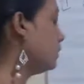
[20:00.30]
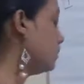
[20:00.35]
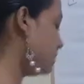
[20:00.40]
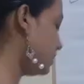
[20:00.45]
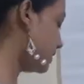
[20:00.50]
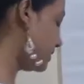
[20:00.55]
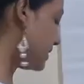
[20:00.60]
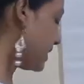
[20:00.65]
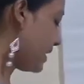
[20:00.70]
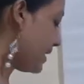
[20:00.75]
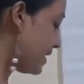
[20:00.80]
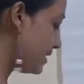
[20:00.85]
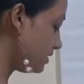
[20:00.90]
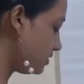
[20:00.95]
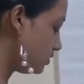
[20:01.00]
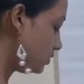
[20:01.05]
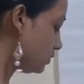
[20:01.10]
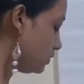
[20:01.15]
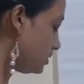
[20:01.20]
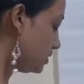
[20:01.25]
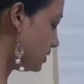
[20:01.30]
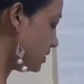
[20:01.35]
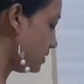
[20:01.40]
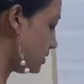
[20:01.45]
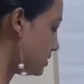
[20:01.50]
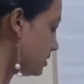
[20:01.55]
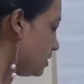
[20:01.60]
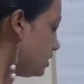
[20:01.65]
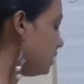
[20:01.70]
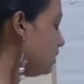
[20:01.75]
to the second student
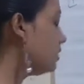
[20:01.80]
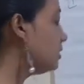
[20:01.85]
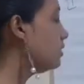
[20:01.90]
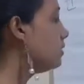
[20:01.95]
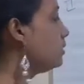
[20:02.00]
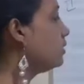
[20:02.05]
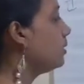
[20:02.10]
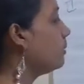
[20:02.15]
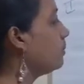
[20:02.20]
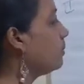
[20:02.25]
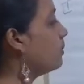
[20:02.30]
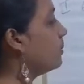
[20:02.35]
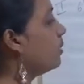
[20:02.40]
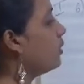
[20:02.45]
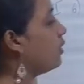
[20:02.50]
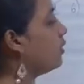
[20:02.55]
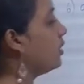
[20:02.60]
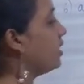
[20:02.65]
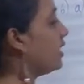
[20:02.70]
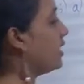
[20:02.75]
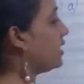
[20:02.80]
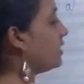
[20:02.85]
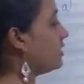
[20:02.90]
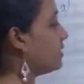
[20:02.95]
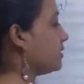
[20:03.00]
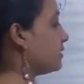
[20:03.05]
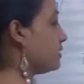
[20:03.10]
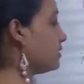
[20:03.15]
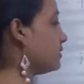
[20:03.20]
here, Mohit.